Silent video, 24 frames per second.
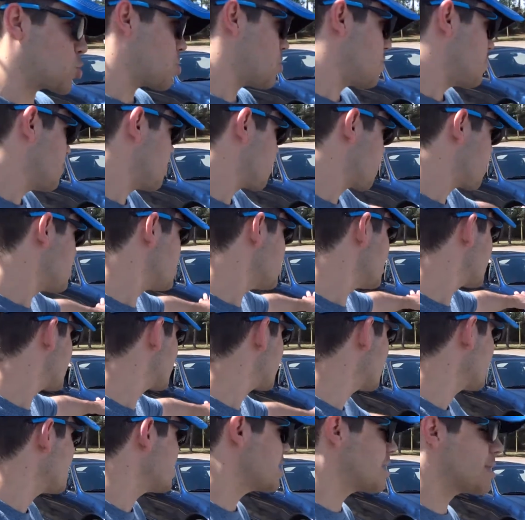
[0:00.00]
run this
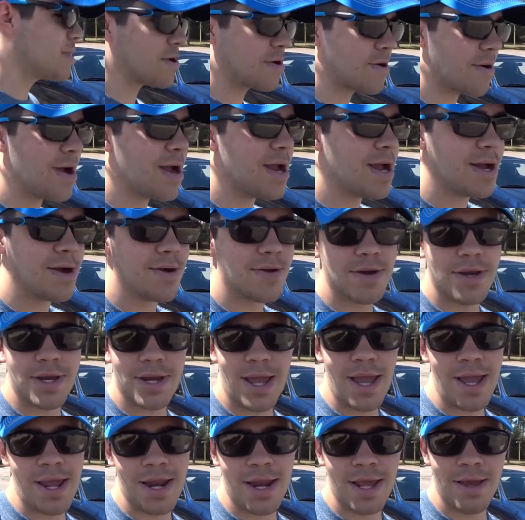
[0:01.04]
thing into the ground
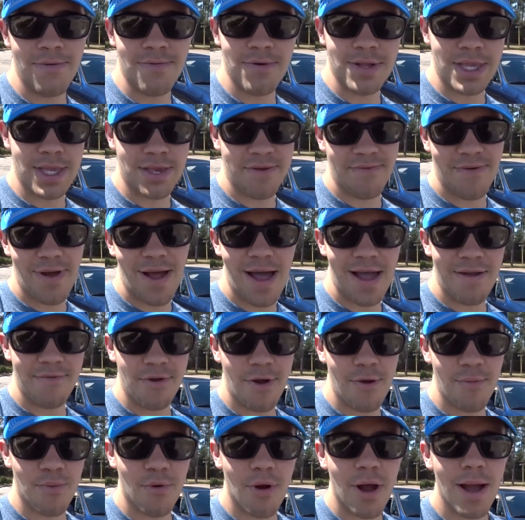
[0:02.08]
and it would survive
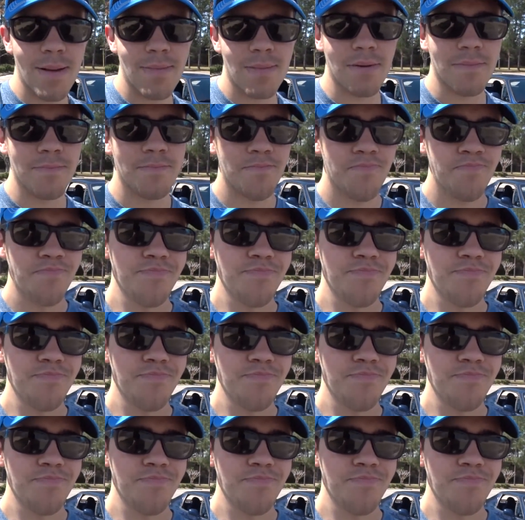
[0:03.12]
no problem.